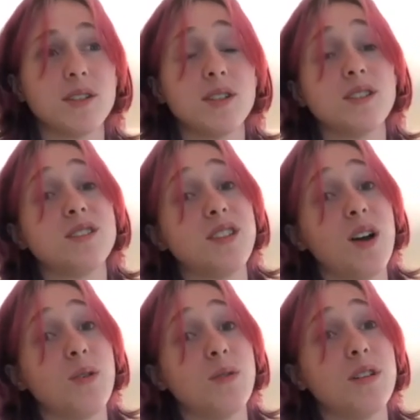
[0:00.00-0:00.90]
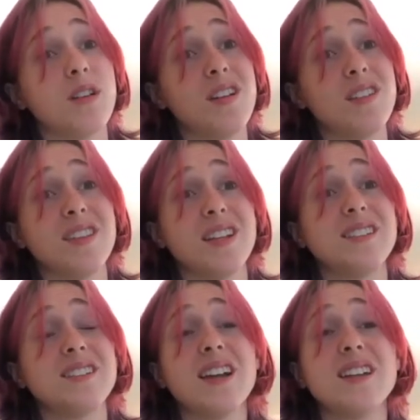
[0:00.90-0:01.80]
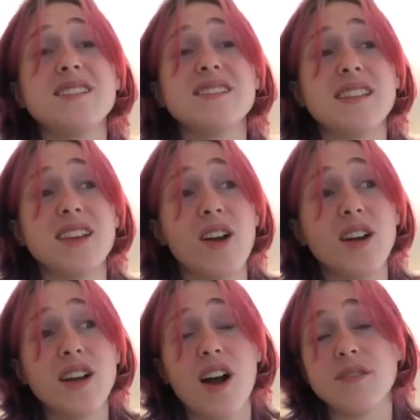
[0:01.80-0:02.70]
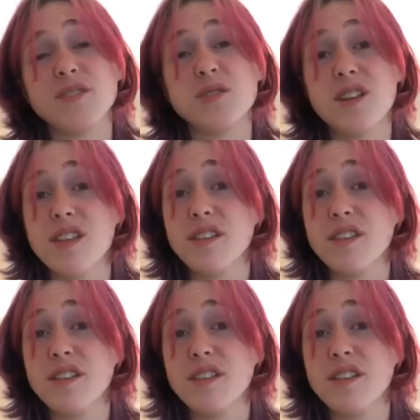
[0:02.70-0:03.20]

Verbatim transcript: So they decided to send the ark off to another